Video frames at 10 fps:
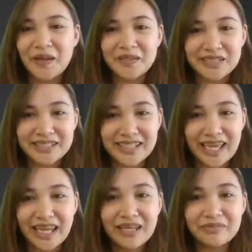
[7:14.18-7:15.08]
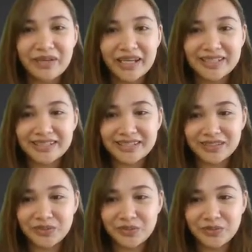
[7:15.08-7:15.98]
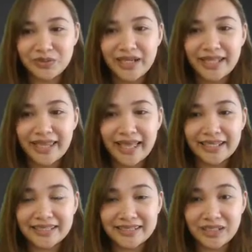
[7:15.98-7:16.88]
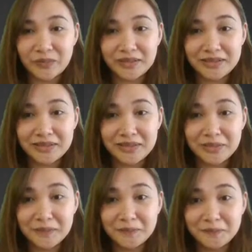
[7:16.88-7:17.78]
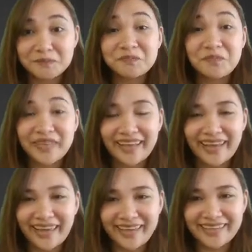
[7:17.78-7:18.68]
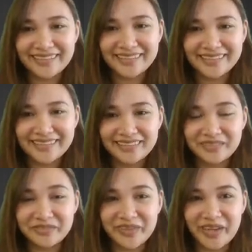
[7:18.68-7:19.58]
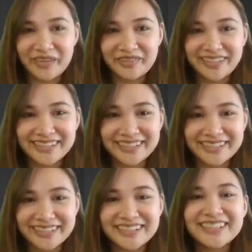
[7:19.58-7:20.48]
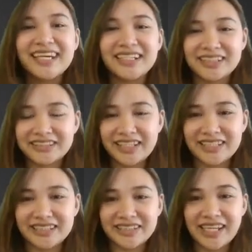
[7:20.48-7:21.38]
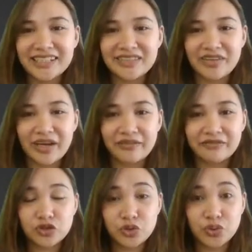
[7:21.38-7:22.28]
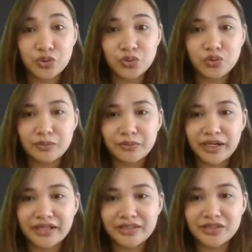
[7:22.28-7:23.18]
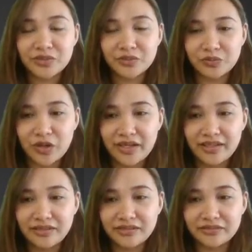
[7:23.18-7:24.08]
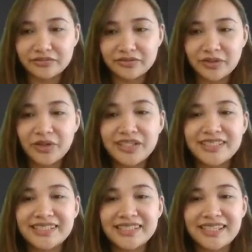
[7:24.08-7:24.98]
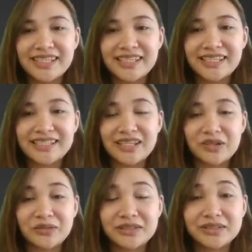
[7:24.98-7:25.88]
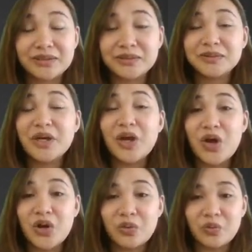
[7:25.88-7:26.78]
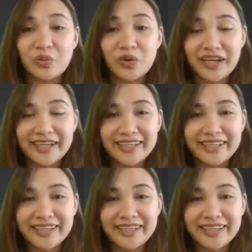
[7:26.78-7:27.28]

So 10 minus 2, that is equal to 8. Very good. Okay, so next we have 2 minus 1, of course, is equal to 1.